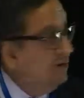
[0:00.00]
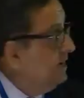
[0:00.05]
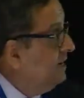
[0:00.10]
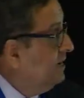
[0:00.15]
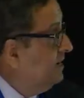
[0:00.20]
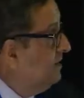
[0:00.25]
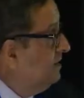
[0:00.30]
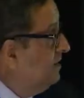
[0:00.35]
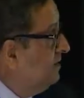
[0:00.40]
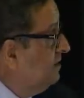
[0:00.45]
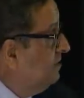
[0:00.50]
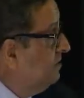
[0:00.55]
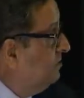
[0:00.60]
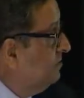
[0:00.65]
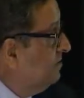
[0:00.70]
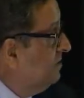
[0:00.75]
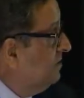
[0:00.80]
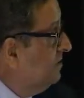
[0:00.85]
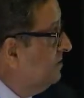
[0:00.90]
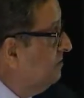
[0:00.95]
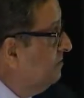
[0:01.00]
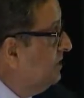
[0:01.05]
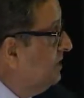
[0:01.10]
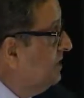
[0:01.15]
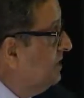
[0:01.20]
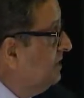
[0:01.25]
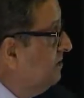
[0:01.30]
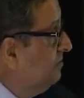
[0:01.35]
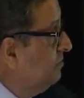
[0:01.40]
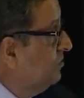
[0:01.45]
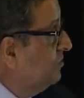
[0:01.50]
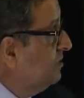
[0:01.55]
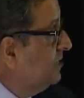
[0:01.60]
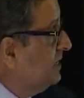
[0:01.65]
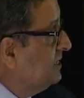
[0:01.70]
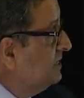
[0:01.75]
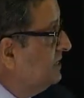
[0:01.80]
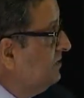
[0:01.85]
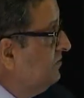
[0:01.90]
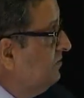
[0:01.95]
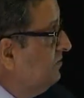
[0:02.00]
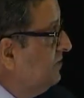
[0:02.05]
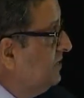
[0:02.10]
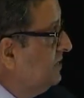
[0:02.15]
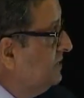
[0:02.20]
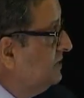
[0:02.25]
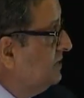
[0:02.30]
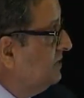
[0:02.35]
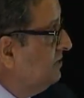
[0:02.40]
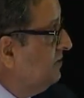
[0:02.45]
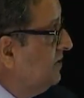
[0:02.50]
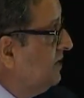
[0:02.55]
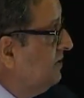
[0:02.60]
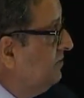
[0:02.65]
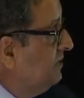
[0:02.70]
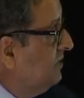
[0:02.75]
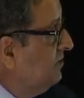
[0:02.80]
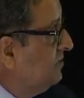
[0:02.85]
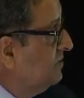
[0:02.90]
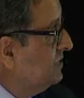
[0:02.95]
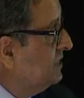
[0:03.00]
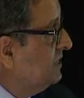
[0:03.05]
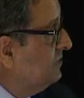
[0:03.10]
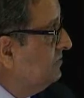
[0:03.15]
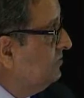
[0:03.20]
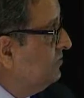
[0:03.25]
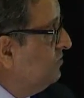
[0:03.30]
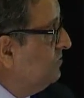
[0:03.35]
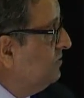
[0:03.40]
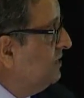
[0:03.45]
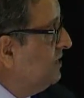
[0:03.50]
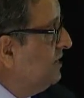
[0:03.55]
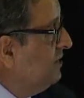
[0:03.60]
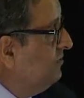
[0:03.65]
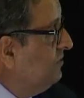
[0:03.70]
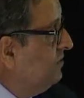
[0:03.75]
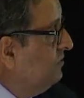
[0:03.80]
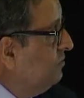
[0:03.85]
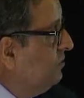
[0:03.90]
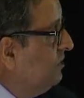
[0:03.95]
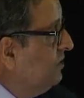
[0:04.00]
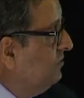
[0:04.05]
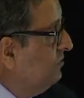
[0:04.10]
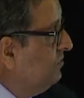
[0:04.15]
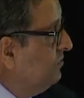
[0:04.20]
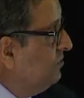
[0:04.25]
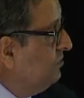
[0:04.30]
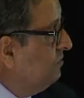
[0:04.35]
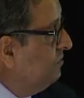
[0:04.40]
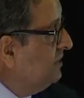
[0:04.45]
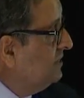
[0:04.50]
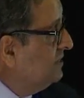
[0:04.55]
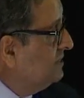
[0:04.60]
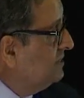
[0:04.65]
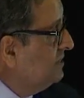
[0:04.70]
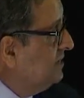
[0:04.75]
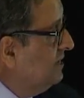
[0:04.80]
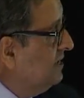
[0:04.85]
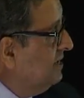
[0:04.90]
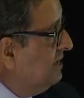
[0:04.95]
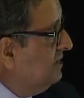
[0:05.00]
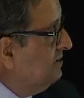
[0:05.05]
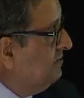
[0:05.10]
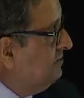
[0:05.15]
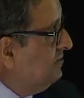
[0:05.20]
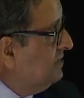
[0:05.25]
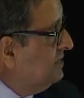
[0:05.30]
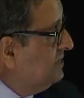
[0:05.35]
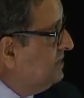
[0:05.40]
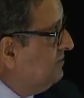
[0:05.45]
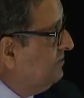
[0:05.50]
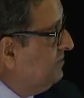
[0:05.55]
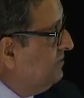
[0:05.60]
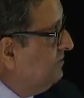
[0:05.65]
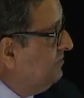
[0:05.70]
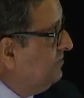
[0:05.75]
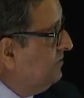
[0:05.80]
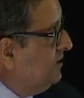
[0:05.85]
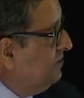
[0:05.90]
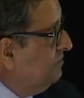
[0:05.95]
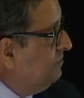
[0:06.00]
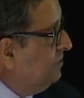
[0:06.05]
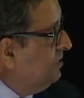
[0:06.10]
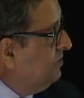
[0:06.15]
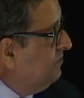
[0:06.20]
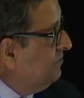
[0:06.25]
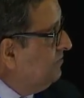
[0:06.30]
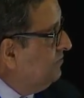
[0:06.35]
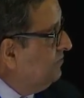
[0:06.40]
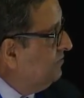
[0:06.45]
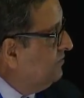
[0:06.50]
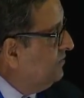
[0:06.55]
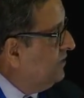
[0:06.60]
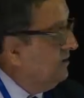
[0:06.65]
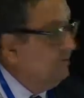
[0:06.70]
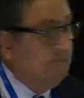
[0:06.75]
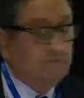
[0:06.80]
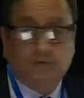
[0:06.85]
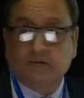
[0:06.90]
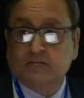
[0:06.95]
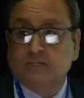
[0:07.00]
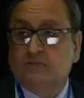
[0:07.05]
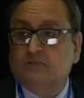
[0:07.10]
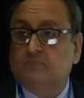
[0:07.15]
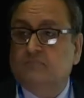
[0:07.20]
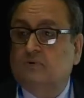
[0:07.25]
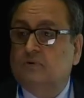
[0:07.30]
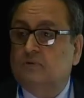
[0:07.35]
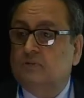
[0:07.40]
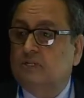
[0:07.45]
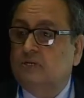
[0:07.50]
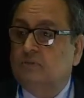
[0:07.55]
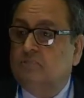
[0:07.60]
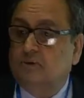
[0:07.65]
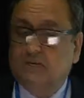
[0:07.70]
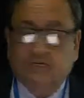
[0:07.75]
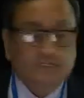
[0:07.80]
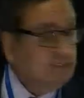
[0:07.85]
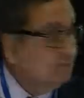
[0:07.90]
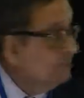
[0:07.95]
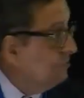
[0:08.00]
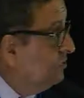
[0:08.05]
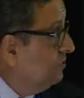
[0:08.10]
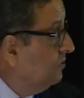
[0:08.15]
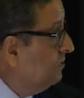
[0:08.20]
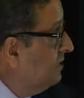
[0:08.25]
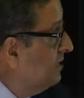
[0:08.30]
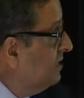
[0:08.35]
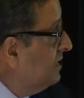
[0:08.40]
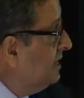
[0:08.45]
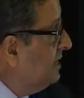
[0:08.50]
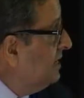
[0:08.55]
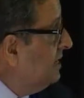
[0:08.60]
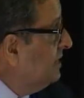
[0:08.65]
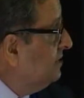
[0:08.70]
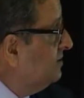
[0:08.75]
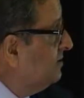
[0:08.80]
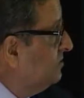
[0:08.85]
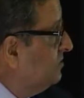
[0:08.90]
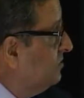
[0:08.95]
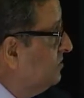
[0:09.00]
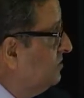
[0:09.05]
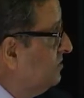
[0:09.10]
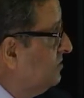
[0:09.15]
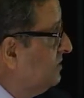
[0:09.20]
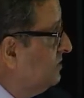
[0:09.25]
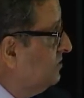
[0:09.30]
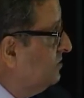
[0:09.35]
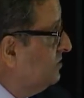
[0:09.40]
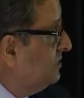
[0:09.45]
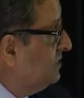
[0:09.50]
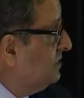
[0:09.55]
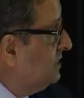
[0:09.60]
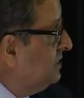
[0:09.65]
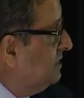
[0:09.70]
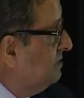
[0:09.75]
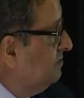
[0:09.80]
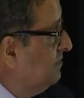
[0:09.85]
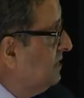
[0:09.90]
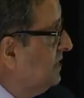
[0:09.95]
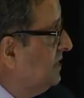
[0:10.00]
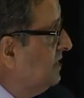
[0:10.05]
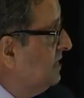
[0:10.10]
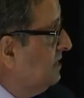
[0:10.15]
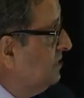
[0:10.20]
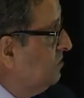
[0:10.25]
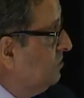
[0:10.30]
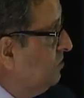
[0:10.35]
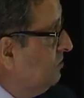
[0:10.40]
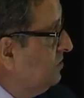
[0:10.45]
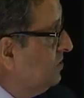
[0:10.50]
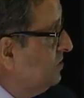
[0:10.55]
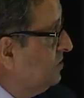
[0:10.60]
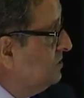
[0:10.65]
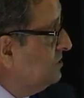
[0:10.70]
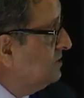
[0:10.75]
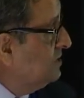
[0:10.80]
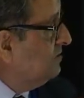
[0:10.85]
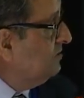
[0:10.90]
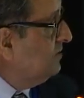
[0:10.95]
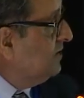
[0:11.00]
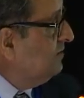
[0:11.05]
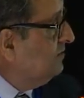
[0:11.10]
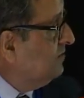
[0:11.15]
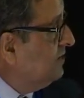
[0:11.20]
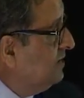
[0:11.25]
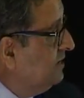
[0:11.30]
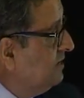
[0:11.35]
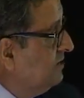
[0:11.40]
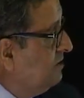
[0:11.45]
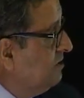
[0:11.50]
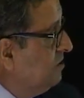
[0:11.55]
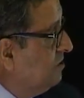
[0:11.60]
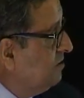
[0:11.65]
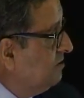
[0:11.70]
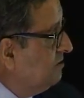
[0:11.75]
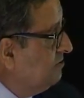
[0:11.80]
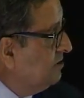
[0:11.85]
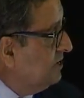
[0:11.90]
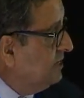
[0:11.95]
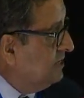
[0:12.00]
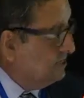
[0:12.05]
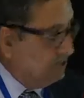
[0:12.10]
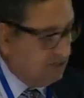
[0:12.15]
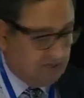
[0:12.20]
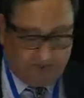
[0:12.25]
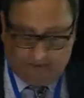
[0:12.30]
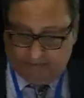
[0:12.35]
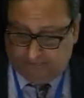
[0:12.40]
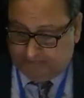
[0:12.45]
And here you see the median progression-free survival was 11.4 months vis-a-vis 5.5 months for the placebo. And so you see the median overall survival not reached.